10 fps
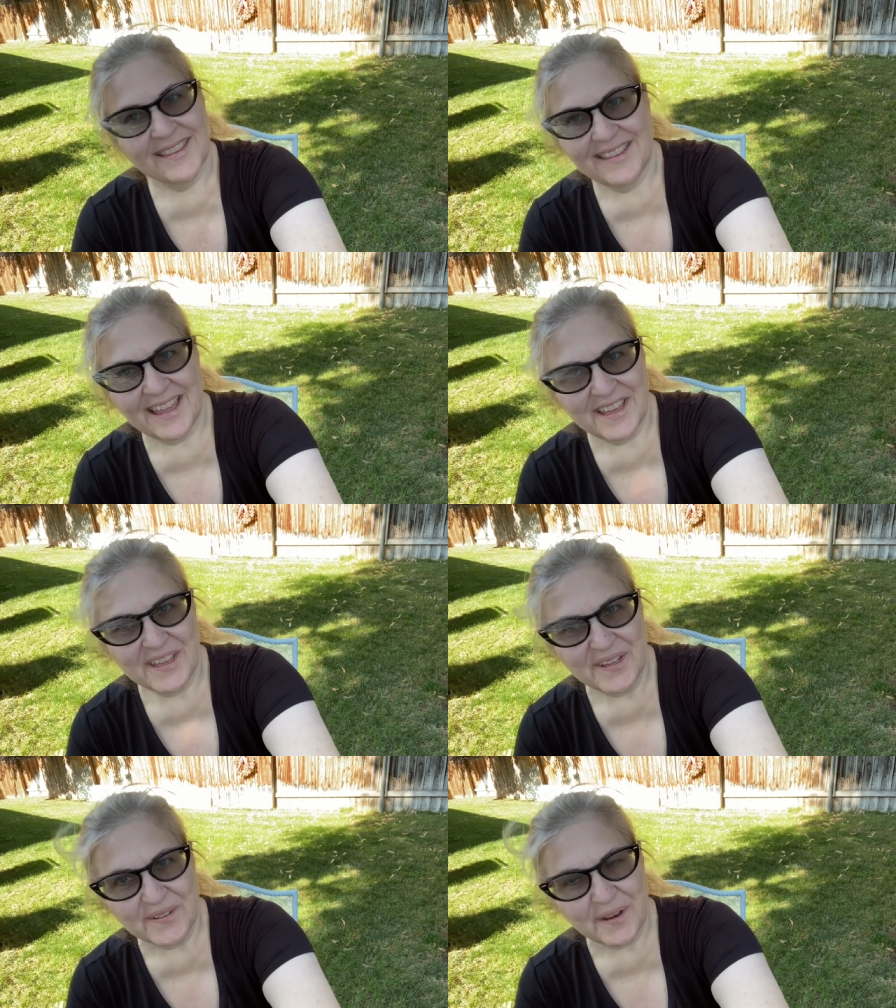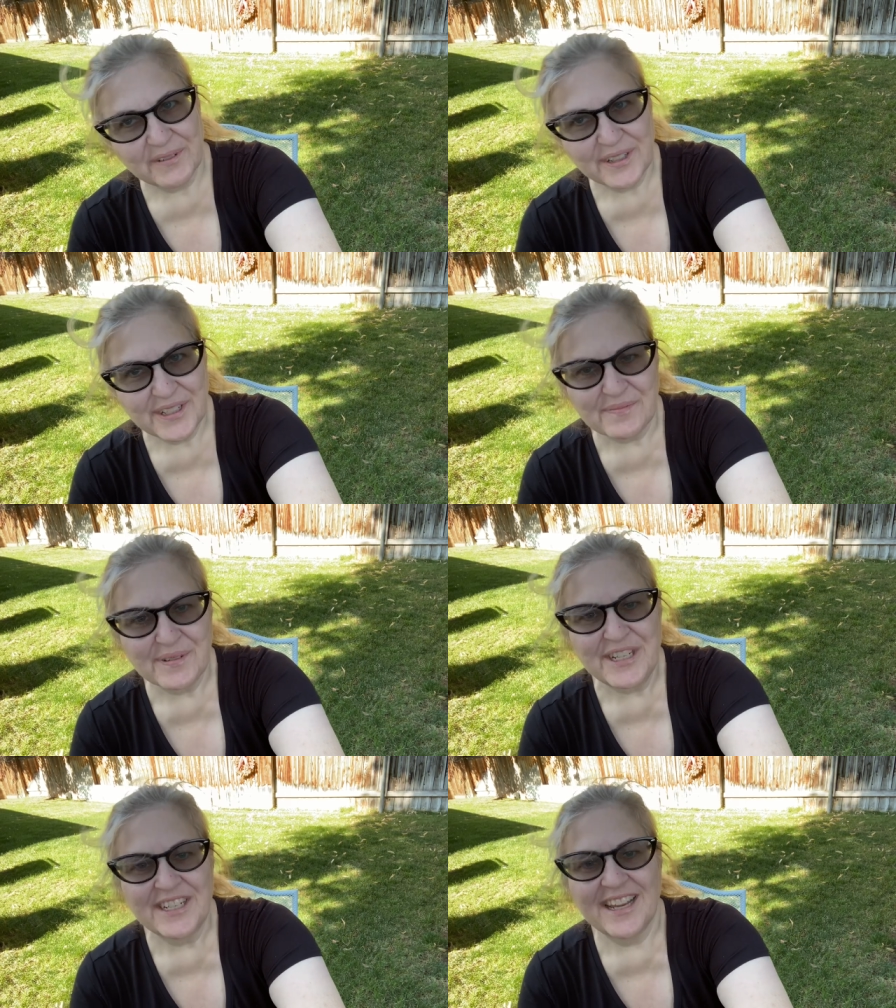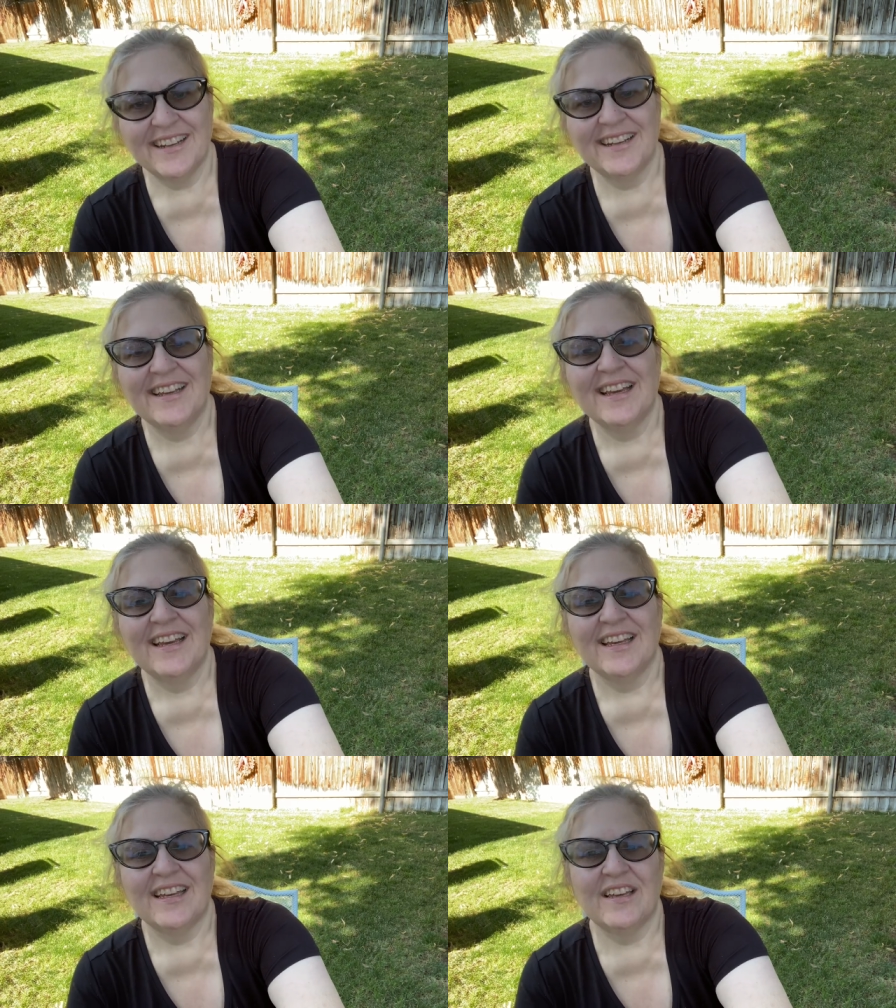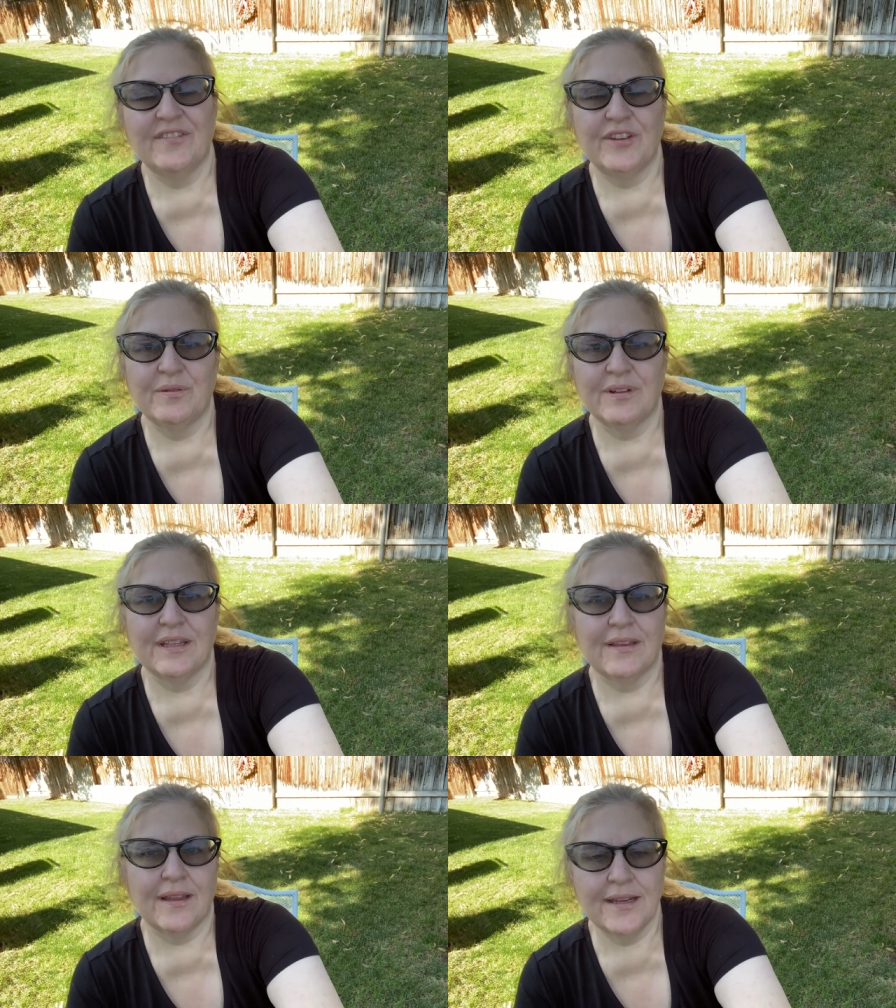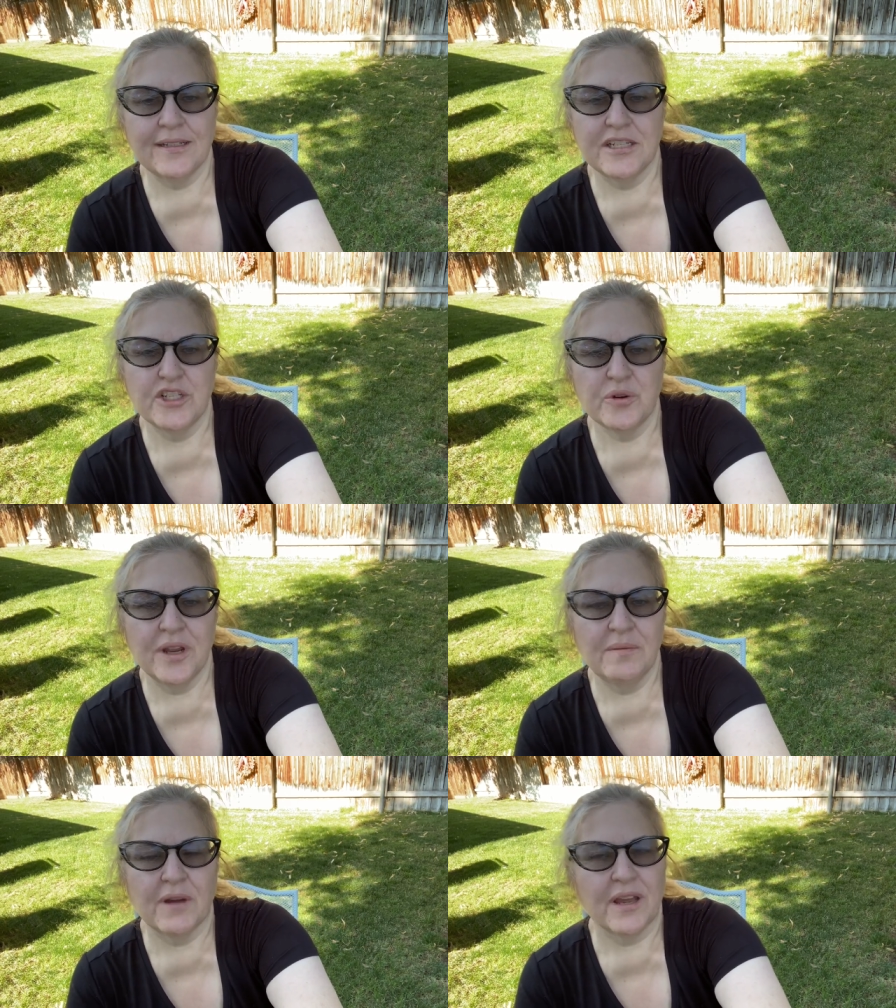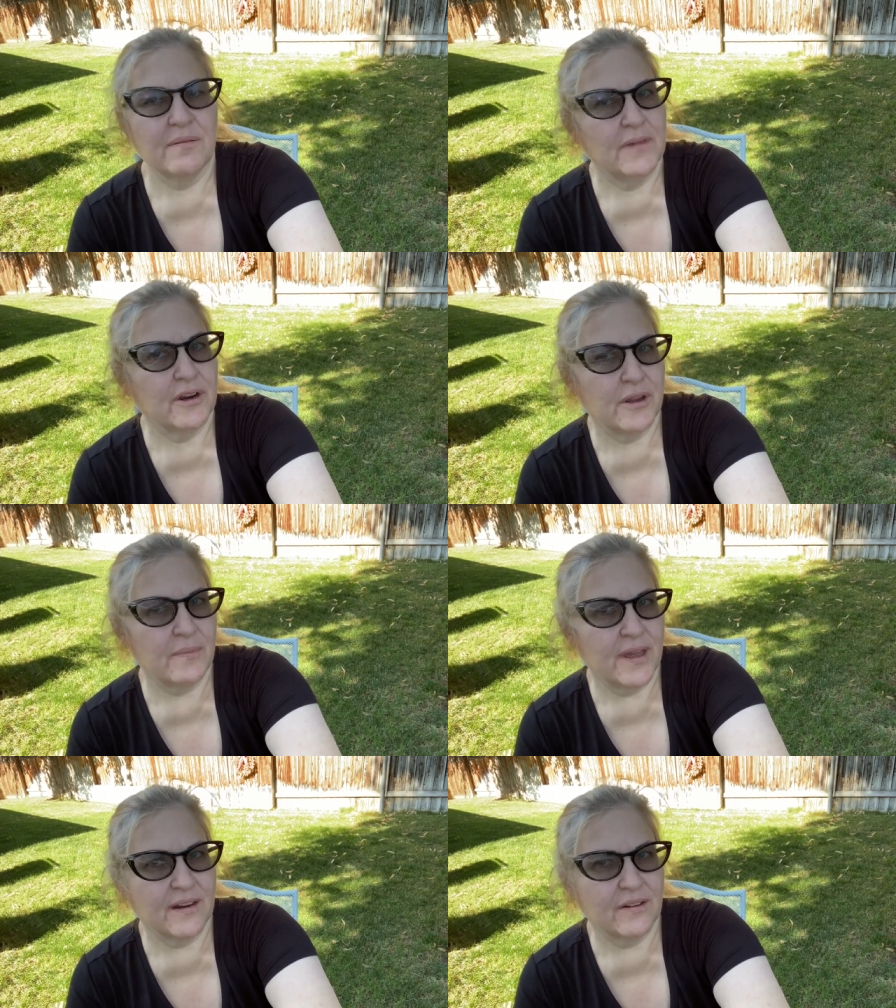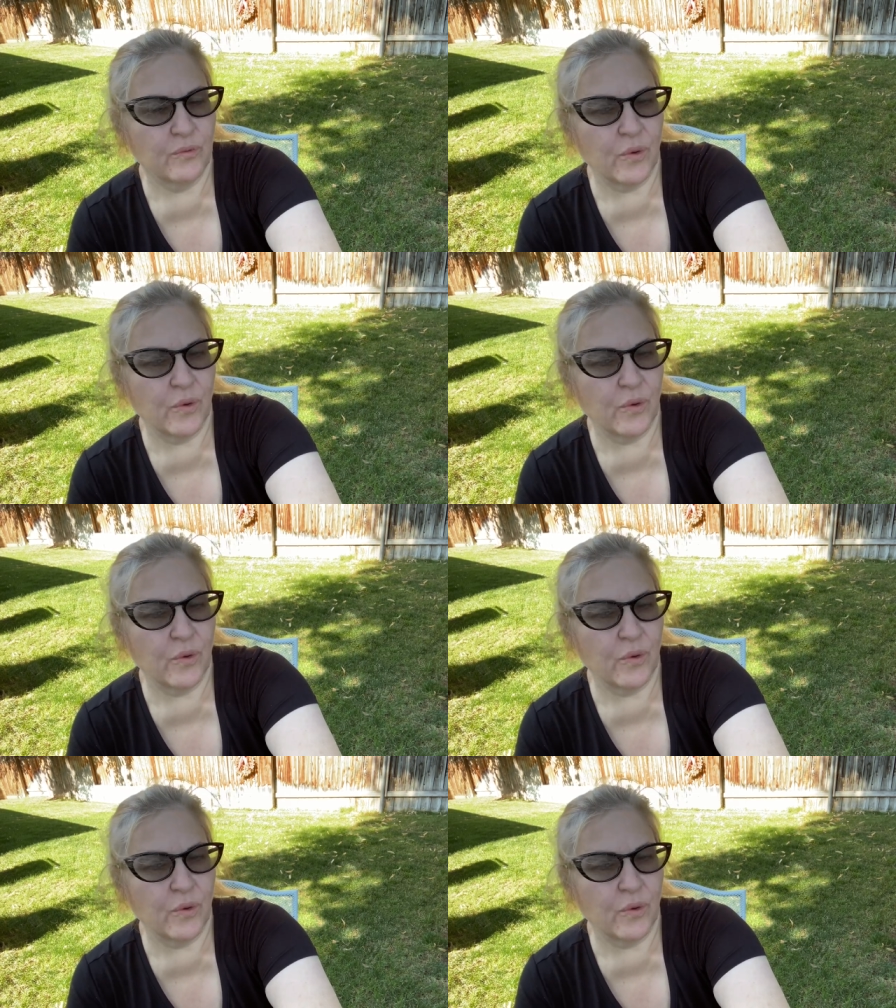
thank you. I really appreciate it. If you would like to join my merry band of